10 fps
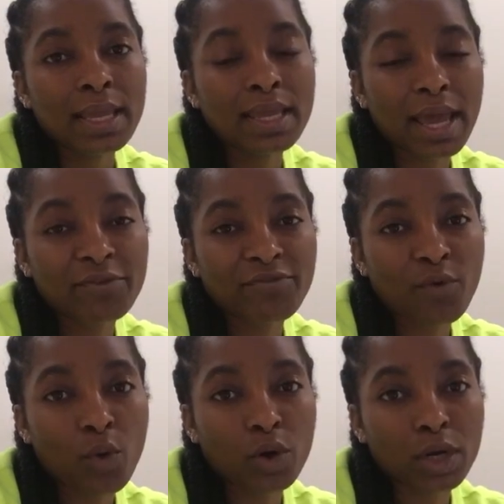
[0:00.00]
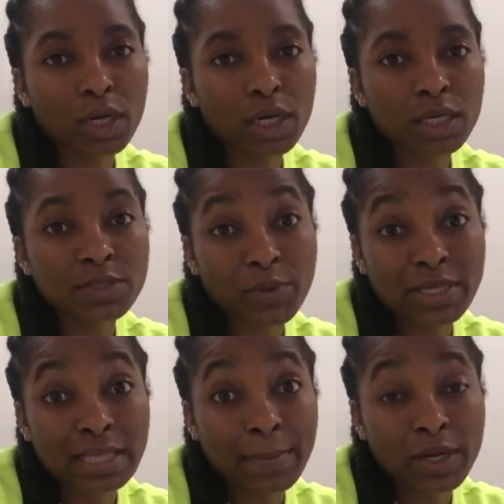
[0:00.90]
get for spring
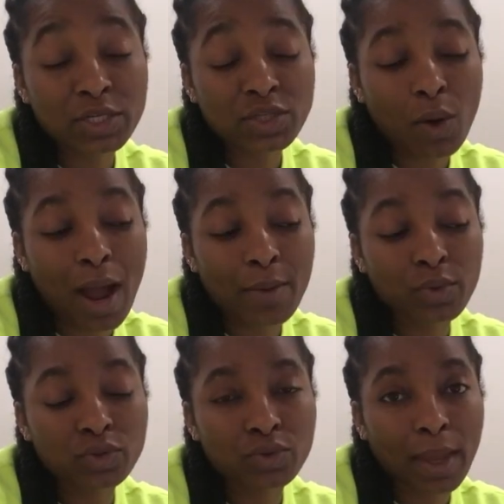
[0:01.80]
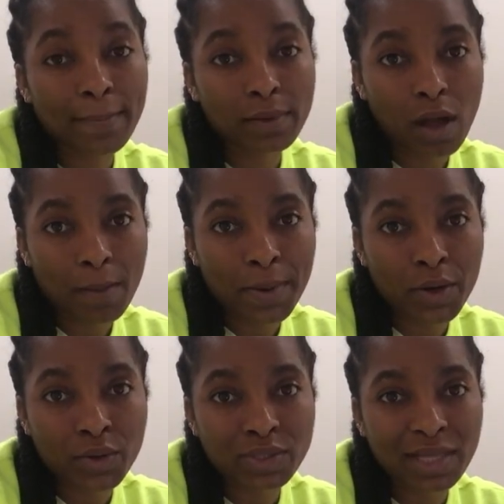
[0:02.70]
summer. So I will do a blog
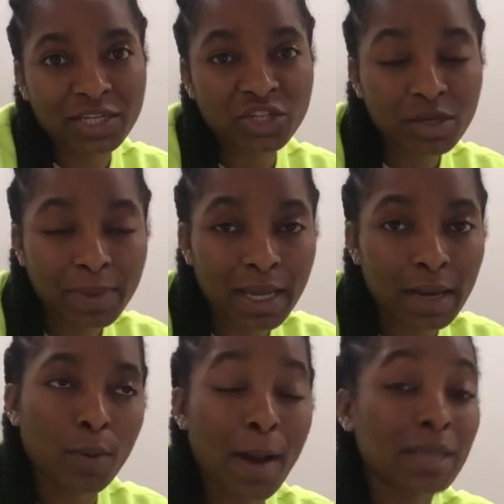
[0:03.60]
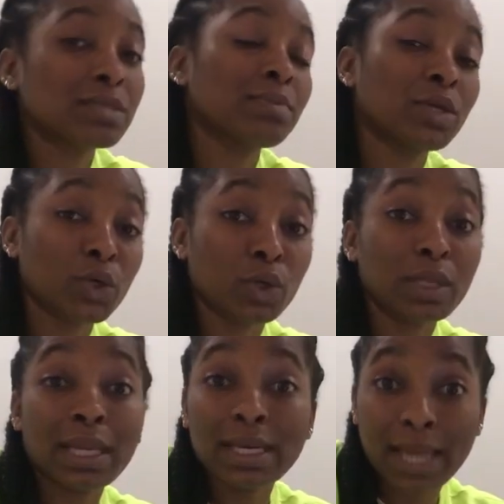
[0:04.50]
post that should be up possibly
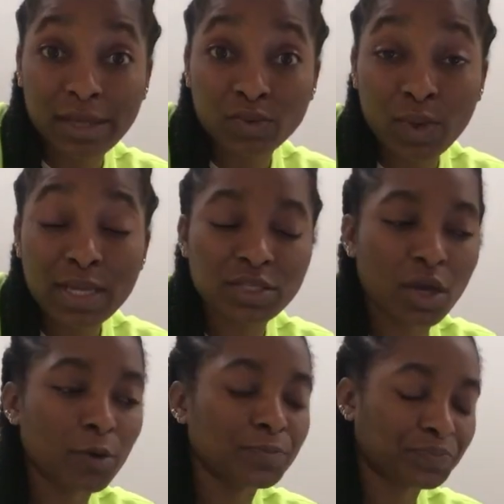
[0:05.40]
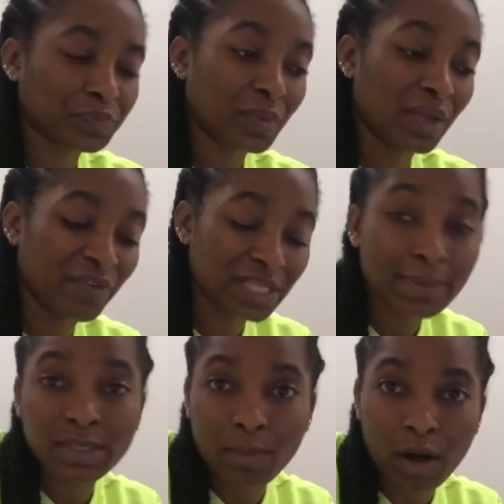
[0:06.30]
early next week. So if it's
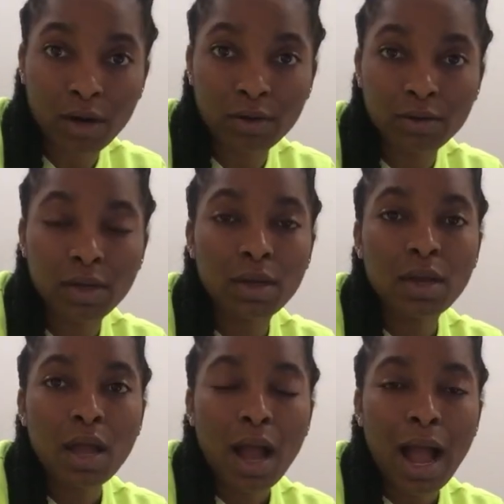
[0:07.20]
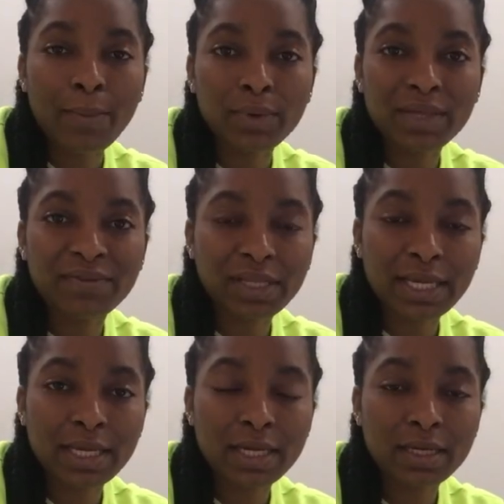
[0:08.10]
up tomorrow, I will leave a
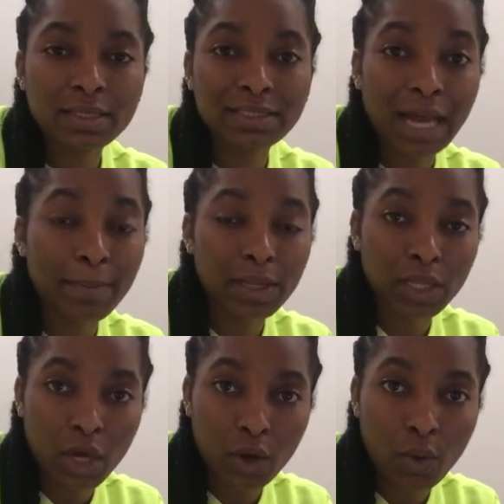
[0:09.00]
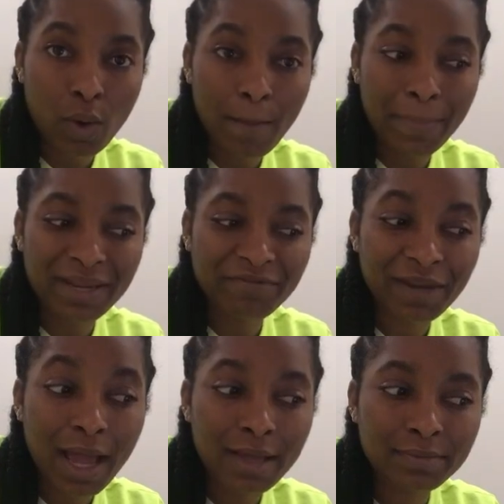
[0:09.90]
link down below, but if
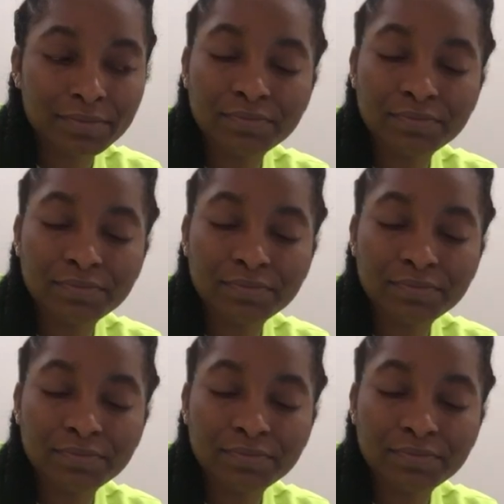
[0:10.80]
not,